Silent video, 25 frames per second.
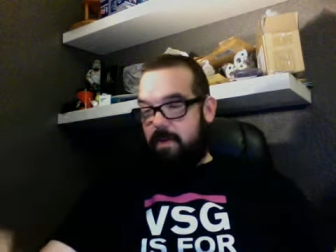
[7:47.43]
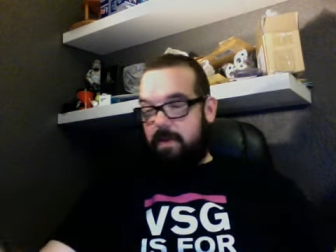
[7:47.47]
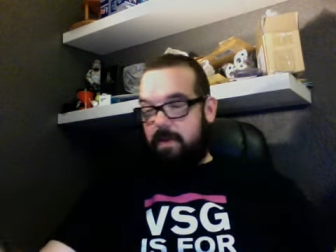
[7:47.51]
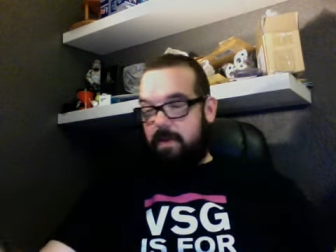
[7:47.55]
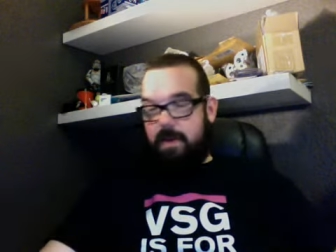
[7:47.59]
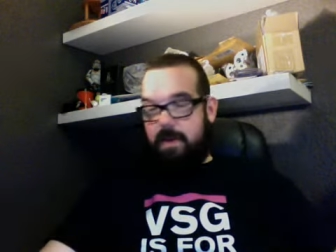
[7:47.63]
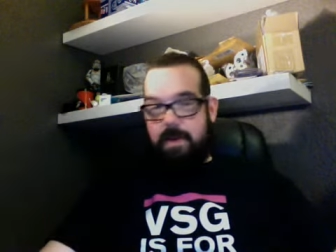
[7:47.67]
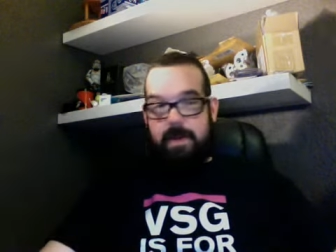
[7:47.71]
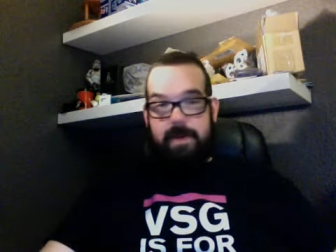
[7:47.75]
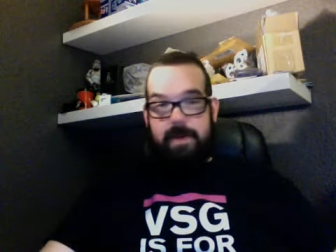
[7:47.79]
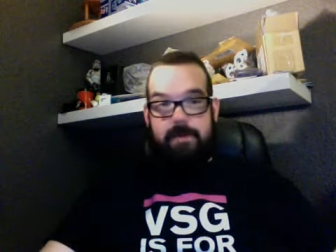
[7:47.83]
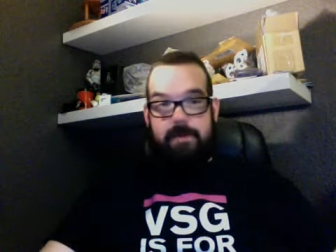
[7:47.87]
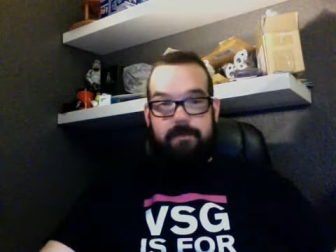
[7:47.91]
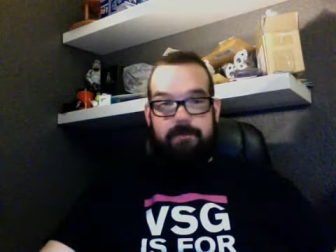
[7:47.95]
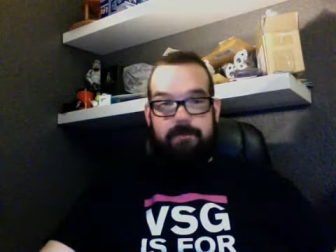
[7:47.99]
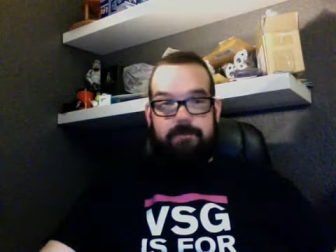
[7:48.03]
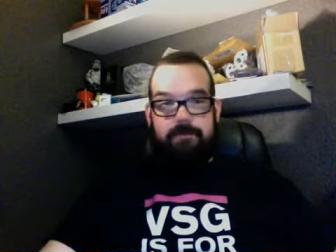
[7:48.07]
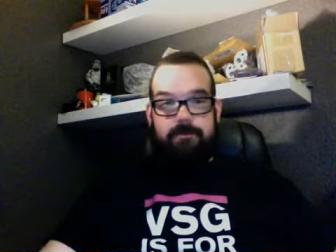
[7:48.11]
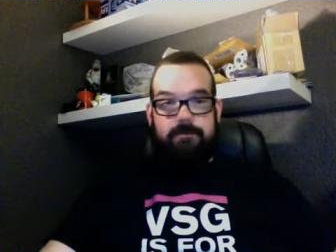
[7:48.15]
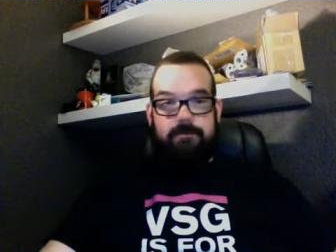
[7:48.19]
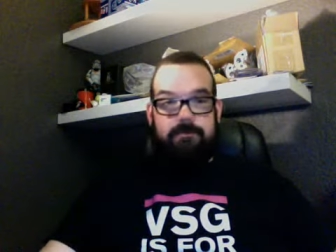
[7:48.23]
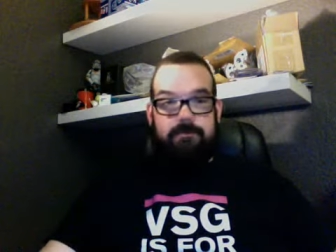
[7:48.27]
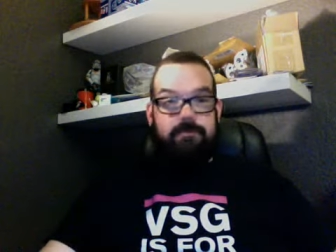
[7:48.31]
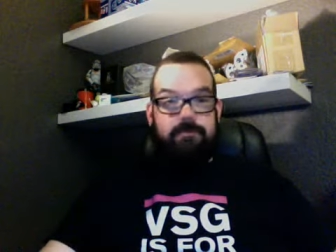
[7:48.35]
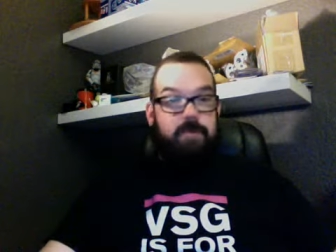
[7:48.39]
Um,
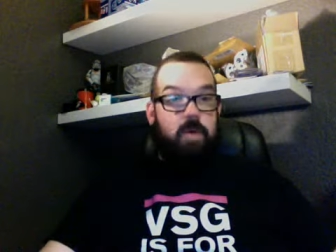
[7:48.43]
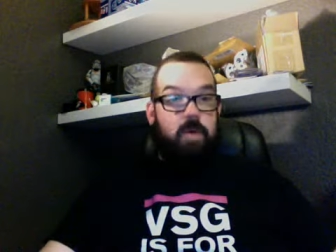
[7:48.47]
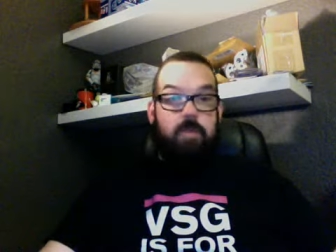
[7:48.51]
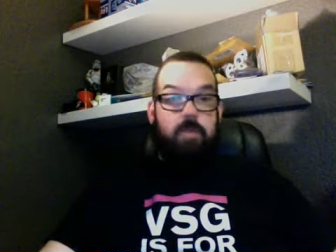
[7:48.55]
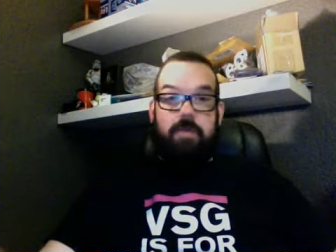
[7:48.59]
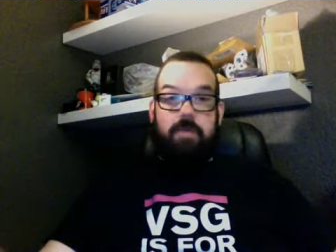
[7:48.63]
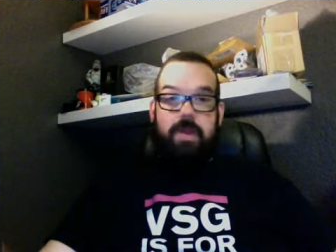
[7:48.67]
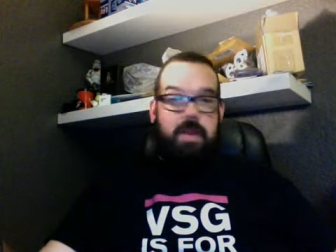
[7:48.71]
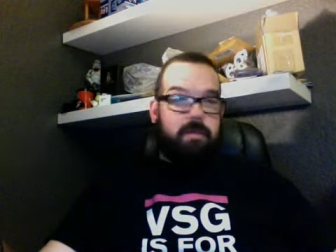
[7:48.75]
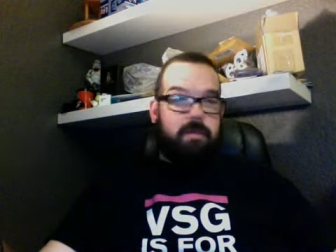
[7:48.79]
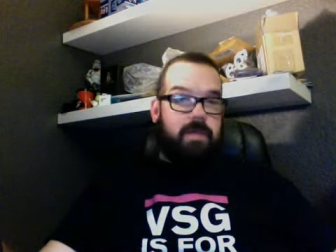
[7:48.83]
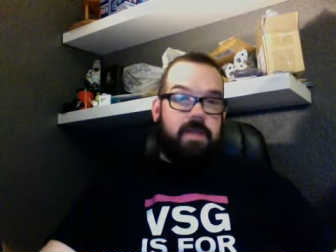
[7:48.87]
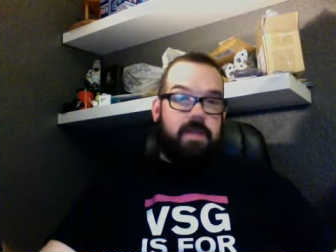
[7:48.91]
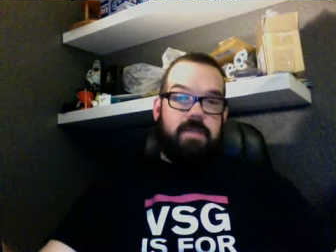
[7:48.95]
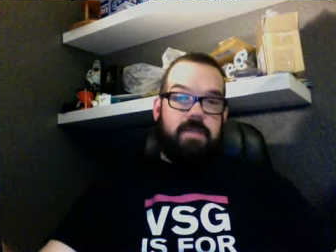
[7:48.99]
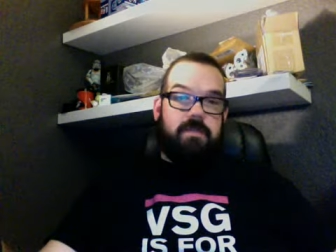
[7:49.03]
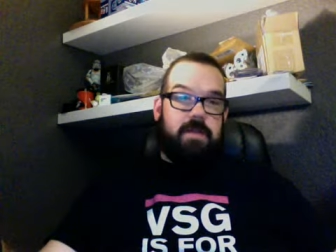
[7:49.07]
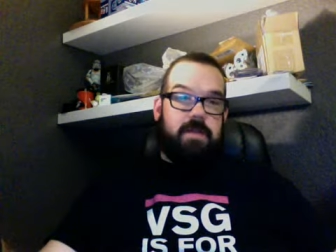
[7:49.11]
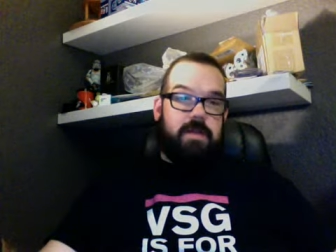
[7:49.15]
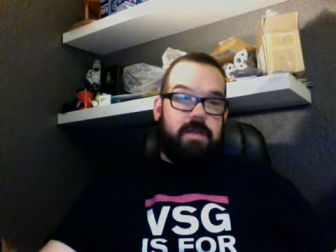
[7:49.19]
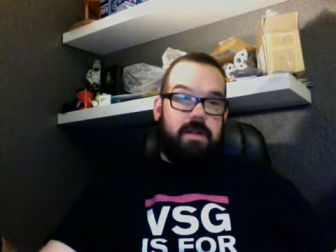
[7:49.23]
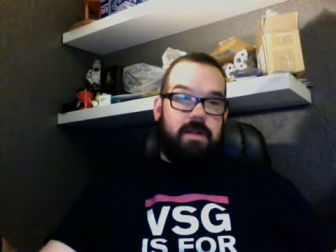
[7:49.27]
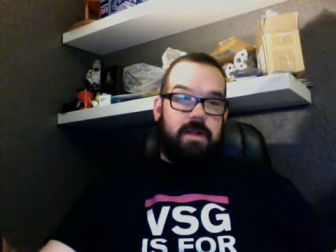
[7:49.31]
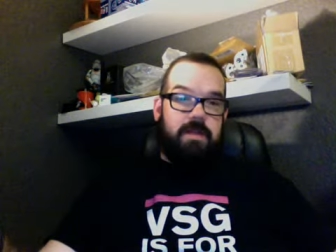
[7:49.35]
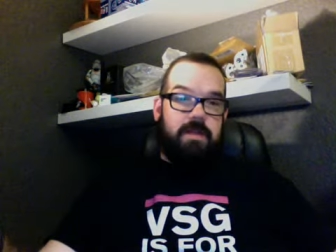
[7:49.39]
no product placement
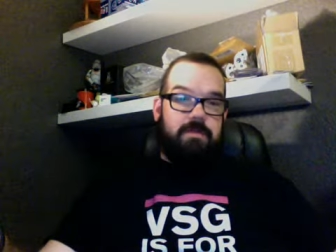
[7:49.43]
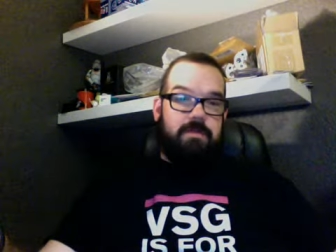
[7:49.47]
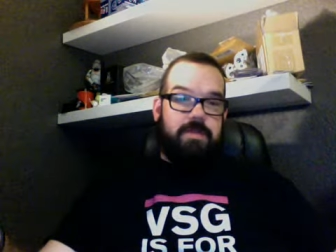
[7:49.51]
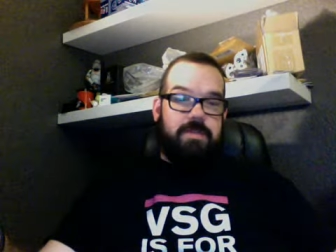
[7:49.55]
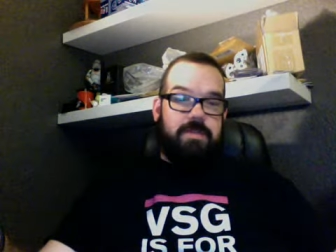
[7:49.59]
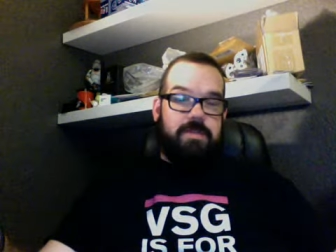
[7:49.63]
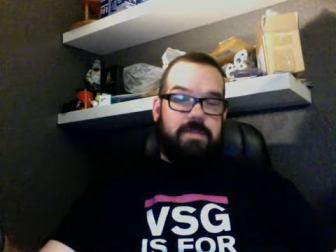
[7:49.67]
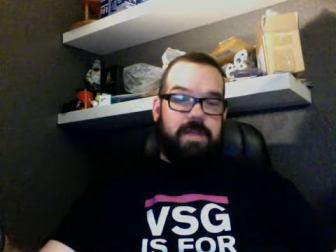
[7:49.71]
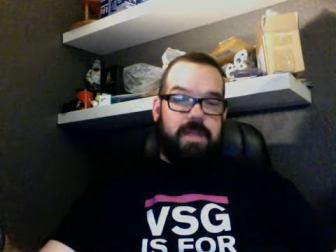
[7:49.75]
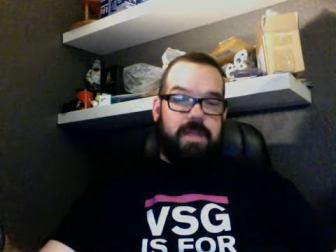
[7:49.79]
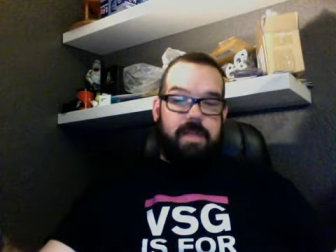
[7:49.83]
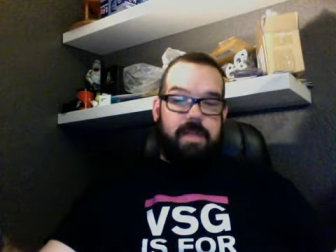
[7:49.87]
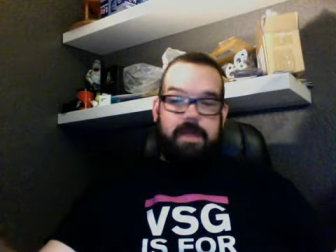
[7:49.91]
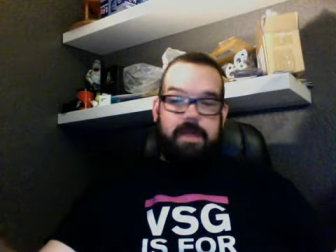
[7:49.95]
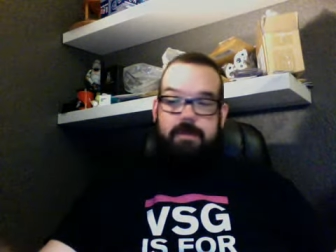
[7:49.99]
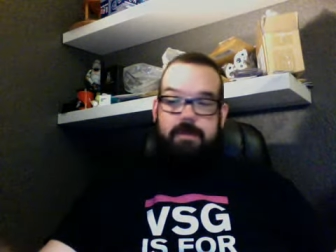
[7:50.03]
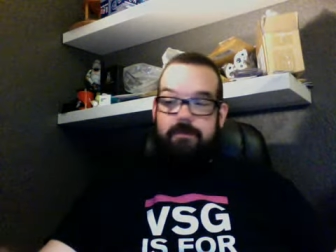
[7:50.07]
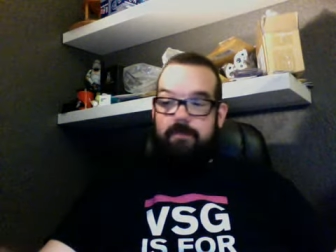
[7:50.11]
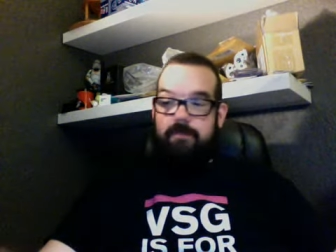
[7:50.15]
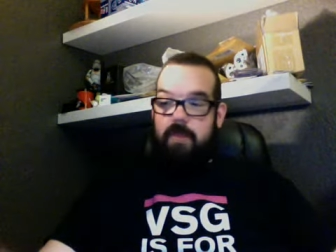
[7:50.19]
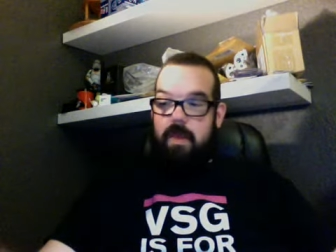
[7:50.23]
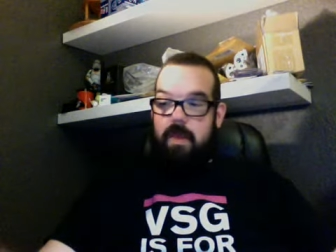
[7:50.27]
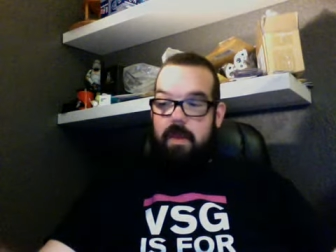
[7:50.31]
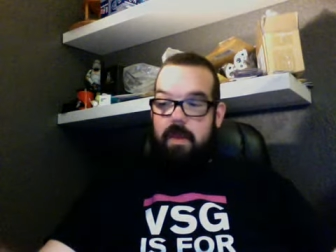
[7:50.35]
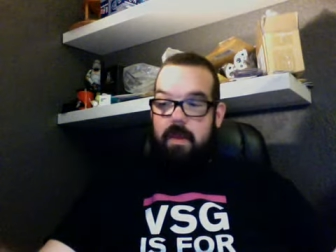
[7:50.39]
at all. I'm just saying
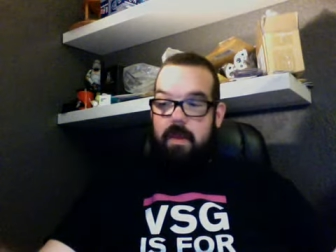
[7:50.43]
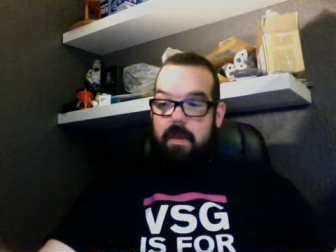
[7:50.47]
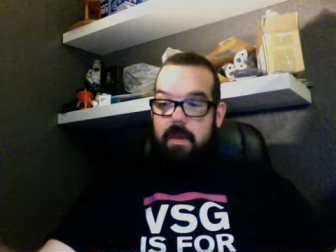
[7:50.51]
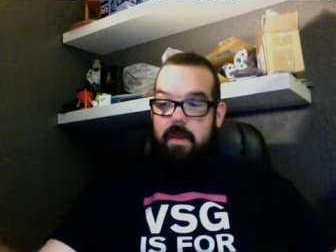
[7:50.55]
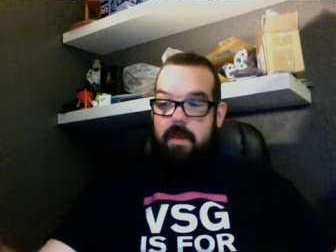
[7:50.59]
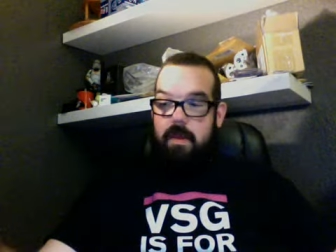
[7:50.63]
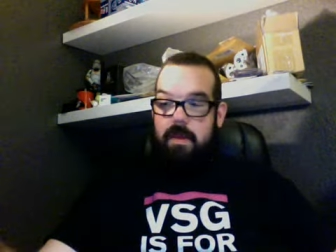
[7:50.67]
it.